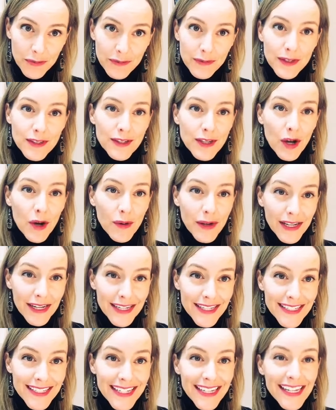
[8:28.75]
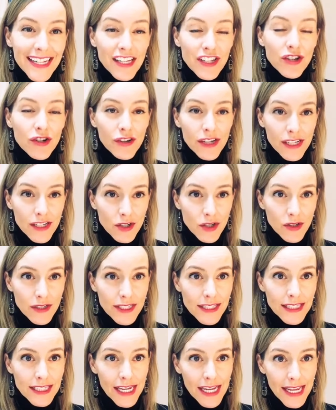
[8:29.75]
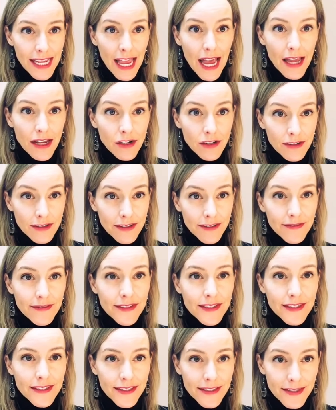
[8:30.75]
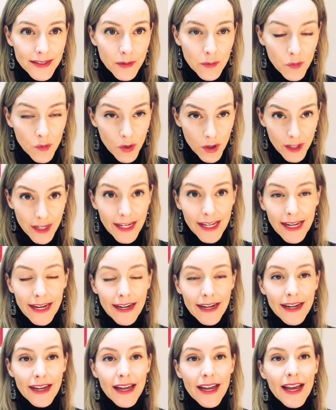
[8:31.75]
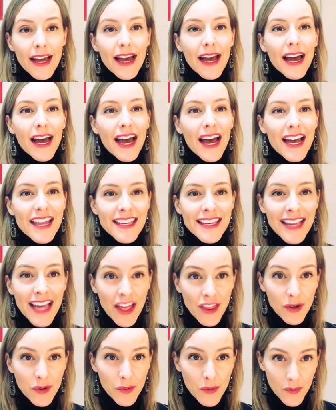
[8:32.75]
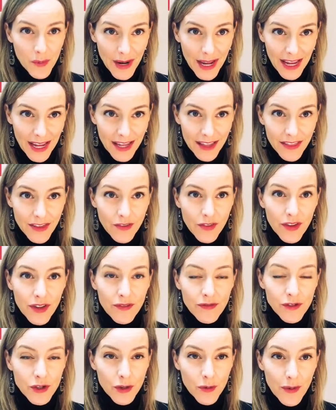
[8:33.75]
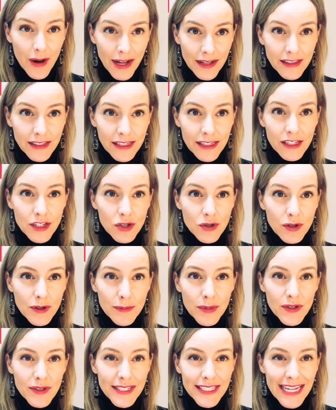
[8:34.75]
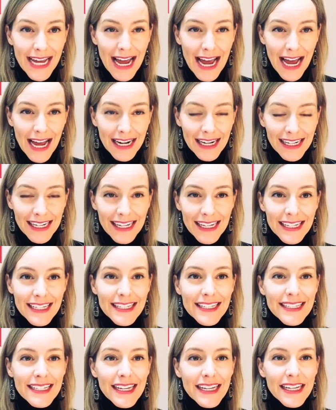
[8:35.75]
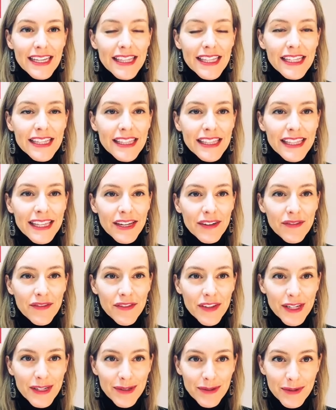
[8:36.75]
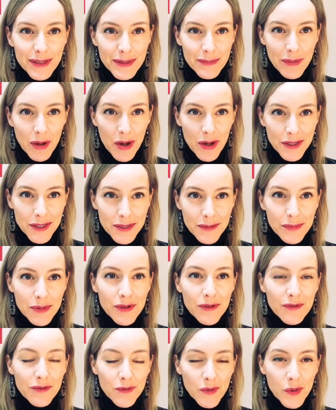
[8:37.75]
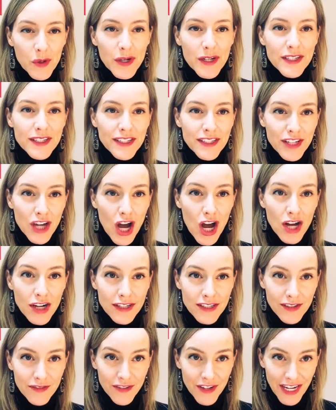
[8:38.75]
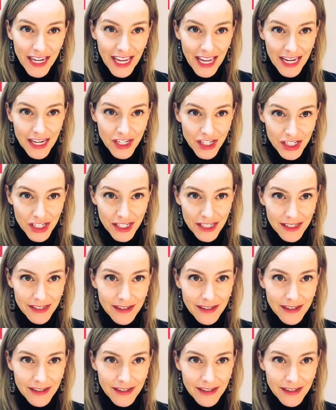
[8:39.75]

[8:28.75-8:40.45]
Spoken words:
So it is in your interest to get your lymph system working. Another way the lymph directly contributes to acne is the lymph is responsible for detoxification.